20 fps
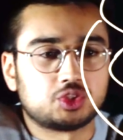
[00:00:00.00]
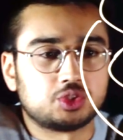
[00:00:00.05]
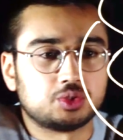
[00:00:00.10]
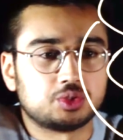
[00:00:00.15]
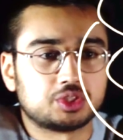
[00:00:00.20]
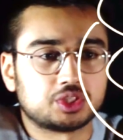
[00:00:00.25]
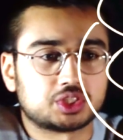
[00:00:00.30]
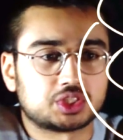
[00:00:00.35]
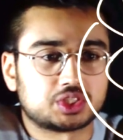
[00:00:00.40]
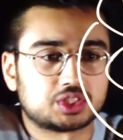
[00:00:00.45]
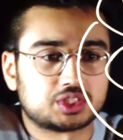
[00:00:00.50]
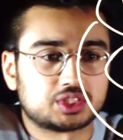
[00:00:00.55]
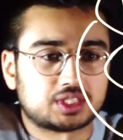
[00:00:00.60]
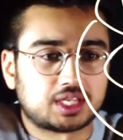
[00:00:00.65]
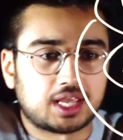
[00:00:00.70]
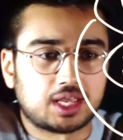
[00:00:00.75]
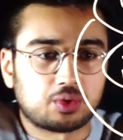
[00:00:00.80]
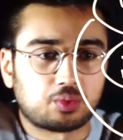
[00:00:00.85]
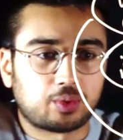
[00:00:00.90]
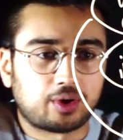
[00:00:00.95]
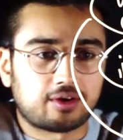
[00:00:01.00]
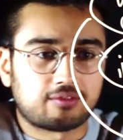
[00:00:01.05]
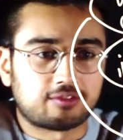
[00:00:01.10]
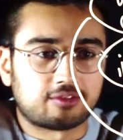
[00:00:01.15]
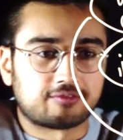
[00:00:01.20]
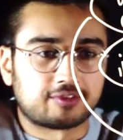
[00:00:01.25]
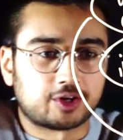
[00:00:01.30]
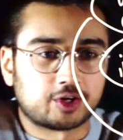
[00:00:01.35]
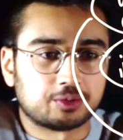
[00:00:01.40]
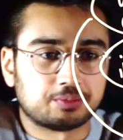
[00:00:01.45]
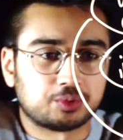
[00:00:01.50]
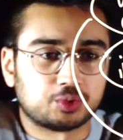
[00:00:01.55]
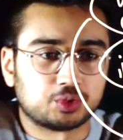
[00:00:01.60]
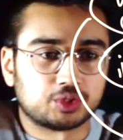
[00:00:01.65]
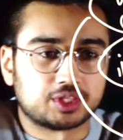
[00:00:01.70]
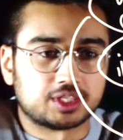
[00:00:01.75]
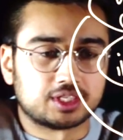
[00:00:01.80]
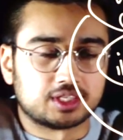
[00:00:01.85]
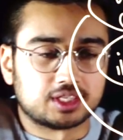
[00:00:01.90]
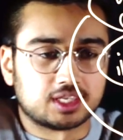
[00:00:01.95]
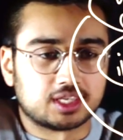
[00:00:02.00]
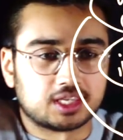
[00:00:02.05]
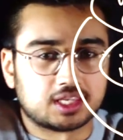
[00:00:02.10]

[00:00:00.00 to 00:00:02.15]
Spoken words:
you just take whatever variable that